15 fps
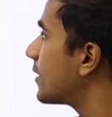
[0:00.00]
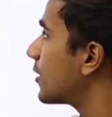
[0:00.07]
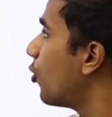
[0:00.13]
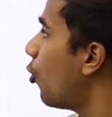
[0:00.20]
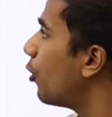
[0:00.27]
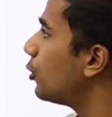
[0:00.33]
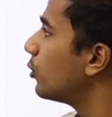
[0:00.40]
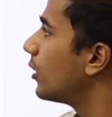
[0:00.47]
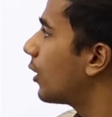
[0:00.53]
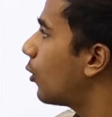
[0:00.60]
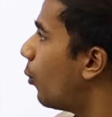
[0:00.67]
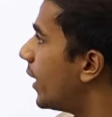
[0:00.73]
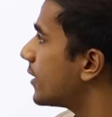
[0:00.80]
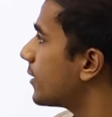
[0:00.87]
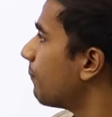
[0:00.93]
go to the
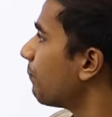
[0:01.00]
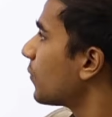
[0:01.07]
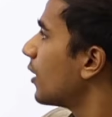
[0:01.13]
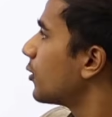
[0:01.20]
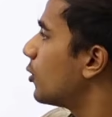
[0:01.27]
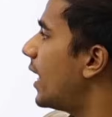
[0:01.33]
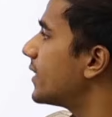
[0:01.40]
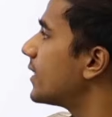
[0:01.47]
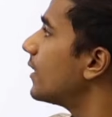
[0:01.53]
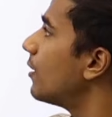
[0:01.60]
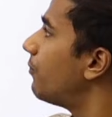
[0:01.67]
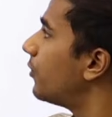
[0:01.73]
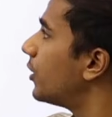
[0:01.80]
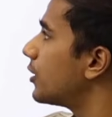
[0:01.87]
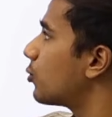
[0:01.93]
quiz. So let's say the
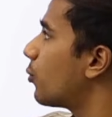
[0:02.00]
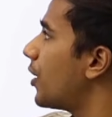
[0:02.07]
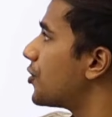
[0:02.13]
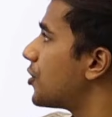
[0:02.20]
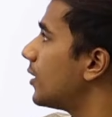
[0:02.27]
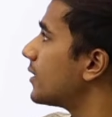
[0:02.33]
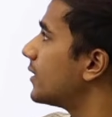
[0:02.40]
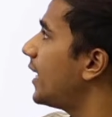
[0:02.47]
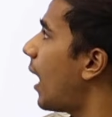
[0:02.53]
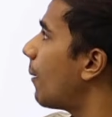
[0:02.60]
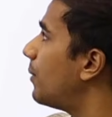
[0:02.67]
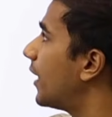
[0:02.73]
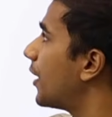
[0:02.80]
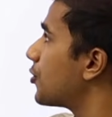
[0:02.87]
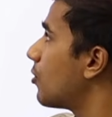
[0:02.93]
first question is: the
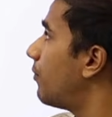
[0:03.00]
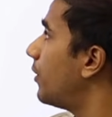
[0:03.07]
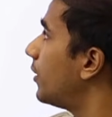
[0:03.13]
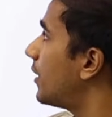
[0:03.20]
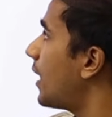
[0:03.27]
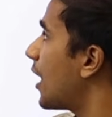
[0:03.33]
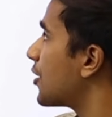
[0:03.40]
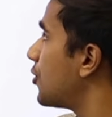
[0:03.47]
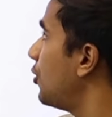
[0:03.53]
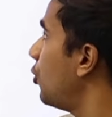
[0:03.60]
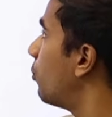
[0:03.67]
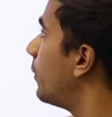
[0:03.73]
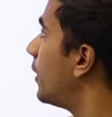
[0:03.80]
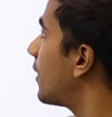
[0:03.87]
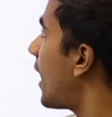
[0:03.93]
application of international
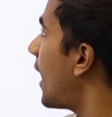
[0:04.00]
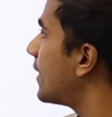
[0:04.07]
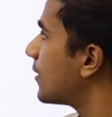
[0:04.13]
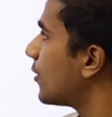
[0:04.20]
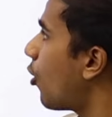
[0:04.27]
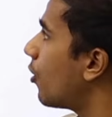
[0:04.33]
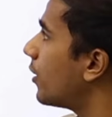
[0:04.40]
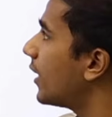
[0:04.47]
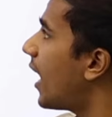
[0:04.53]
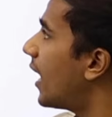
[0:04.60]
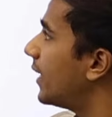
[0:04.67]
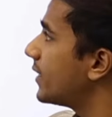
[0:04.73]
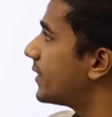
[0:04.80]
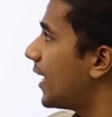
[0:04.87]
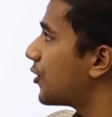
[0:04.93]
human rights law
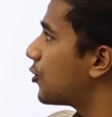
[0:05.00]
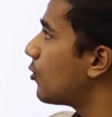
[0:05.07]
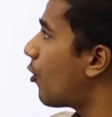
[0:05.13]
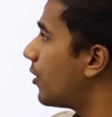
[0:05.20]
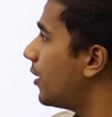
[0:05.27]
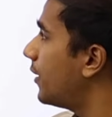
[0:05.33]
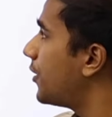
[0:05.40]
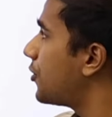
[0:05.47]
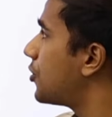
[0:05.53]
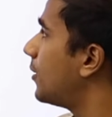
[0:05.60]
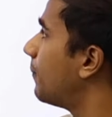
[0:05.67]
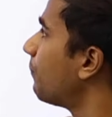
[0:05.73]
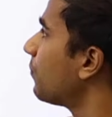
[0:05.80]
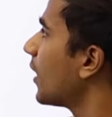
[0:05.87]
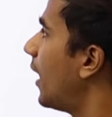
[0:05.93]
regarding sexual orientation
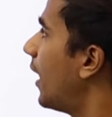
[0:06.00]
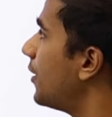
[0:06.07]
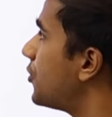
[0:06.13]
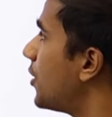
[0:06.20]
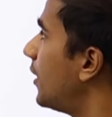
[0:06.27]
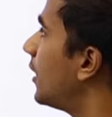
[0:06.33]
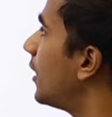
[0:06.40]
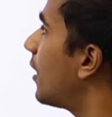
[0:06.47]
and gender